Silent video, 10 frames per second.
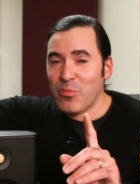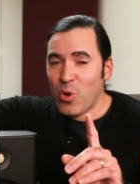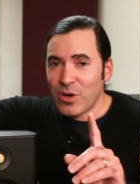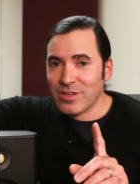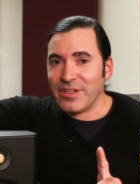
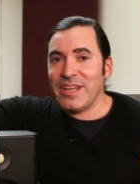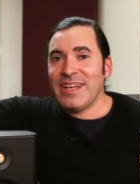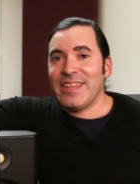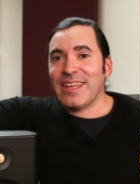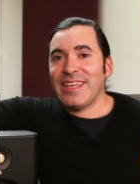importantly,
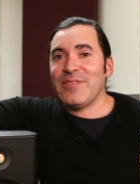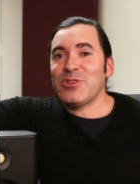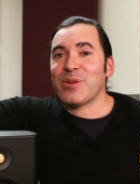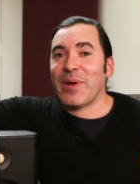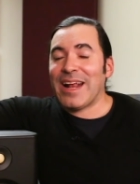they can give
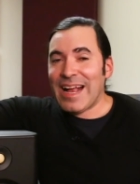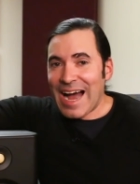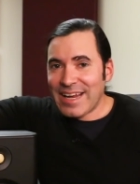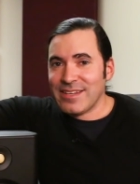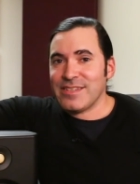you some
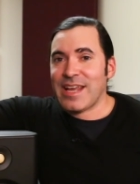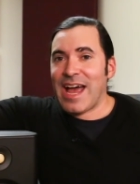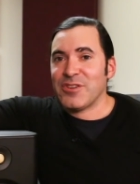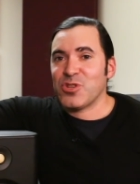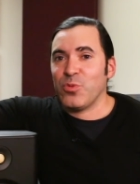guidance
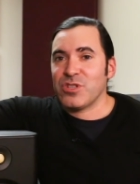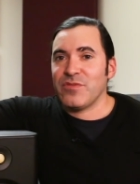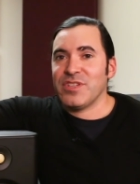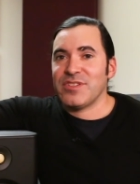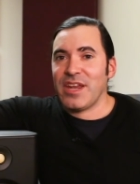as to which
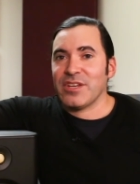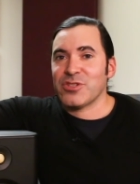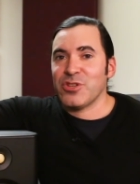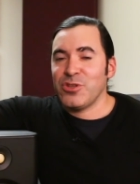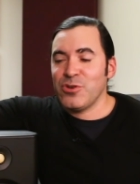of these
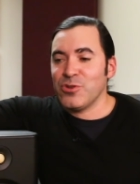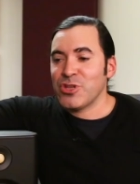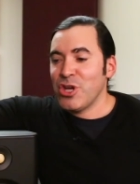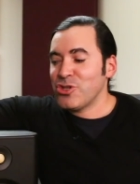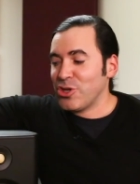settings to use